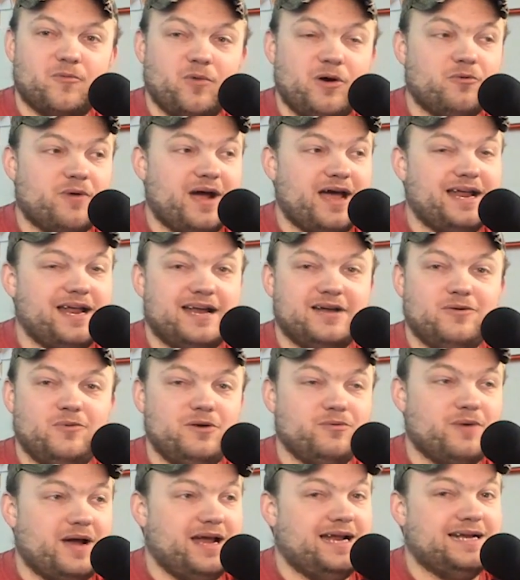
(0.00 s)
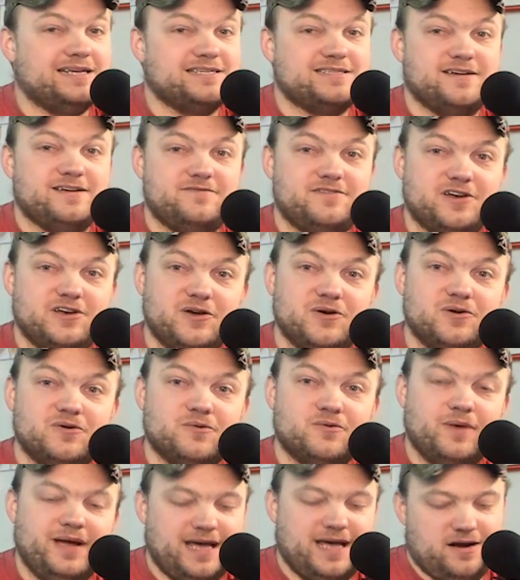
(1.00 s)
We ran out of stuff to do.
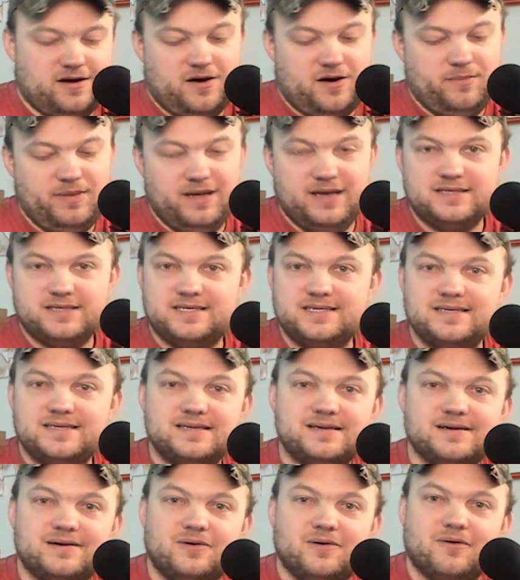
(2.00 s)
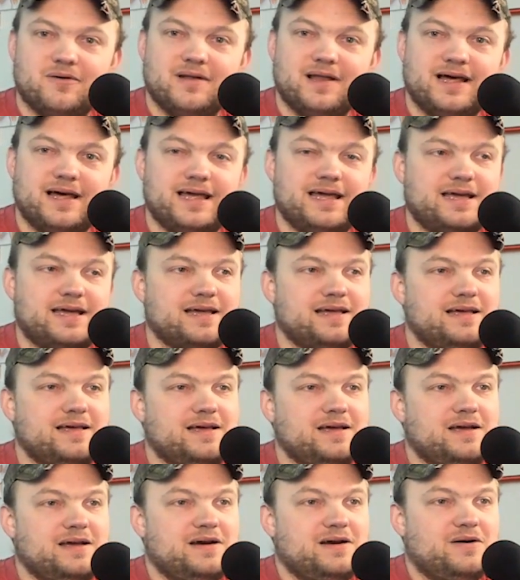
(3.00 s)
We got all this. We were like,
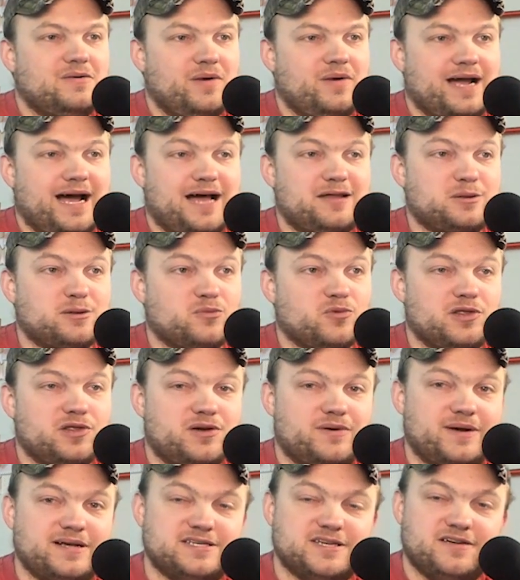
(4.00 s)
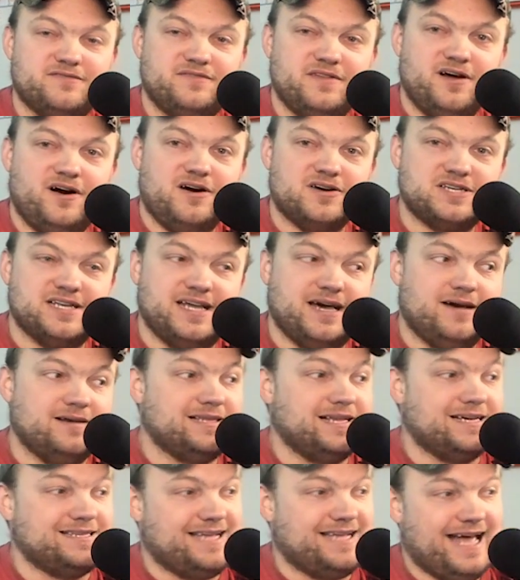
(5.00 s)
we got some really great stuff in the auction house,
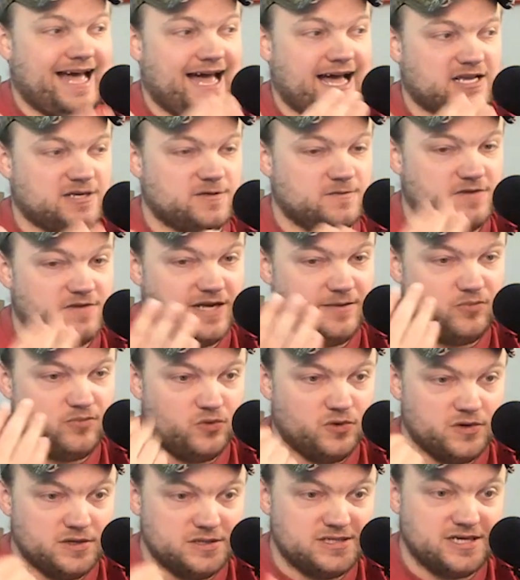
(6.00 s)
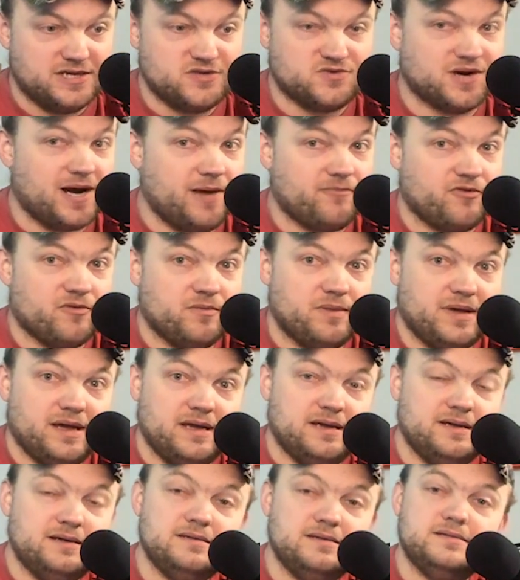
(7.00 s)
like the Axe of Deep Woods that dropped for
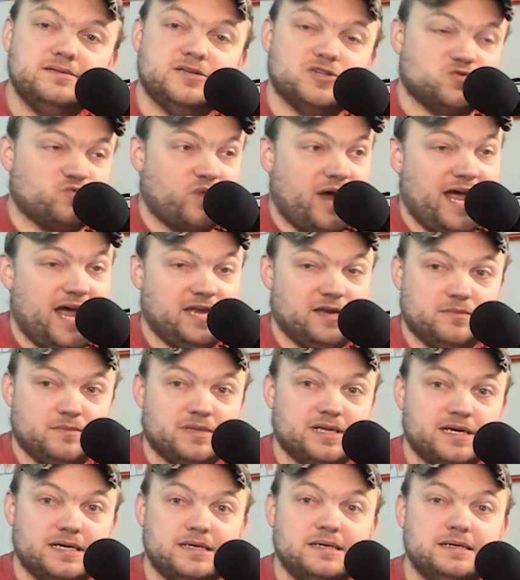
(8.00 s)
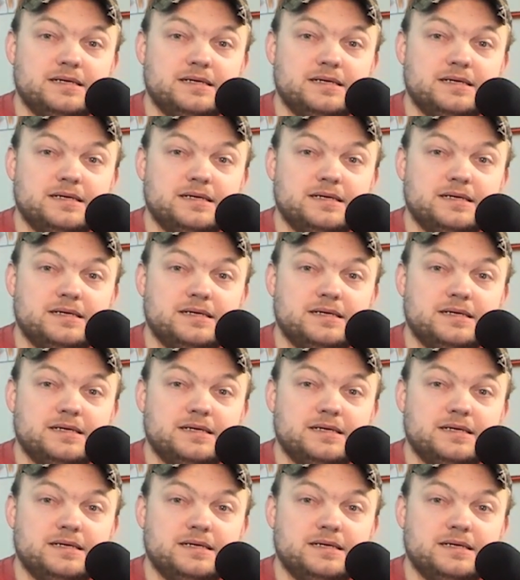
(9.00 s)
me, just randomly.